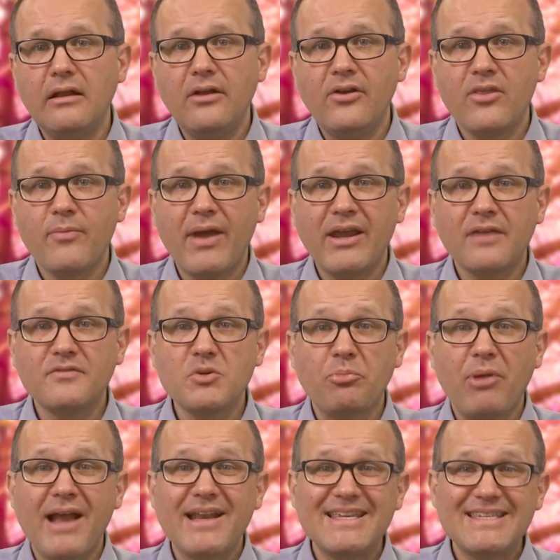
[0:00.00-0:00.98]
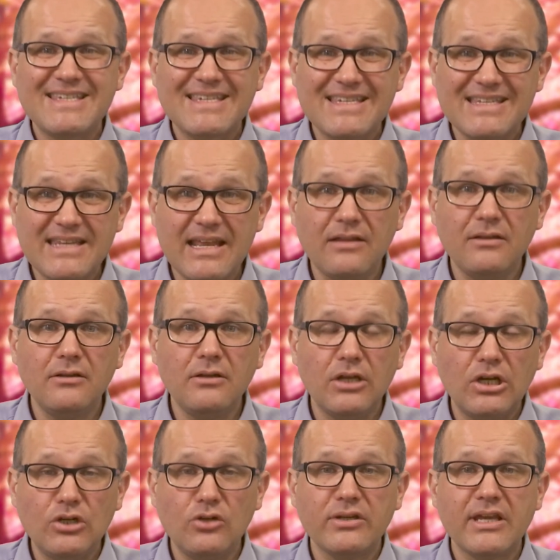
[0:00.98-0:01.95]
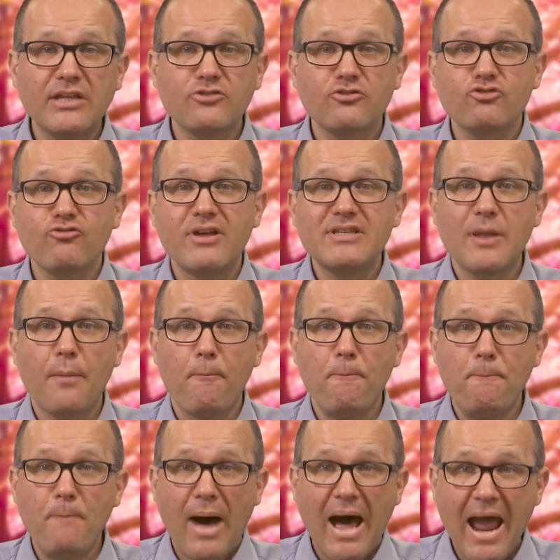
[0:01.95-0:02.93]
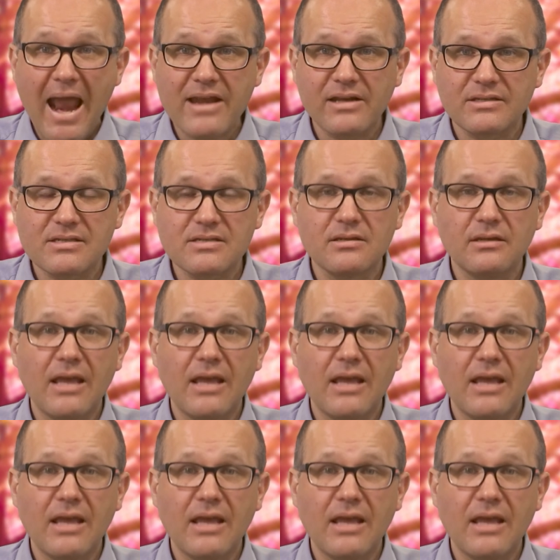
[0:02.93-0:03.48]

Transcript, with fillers: and the Bank of Japan is still holding interest rates at minus,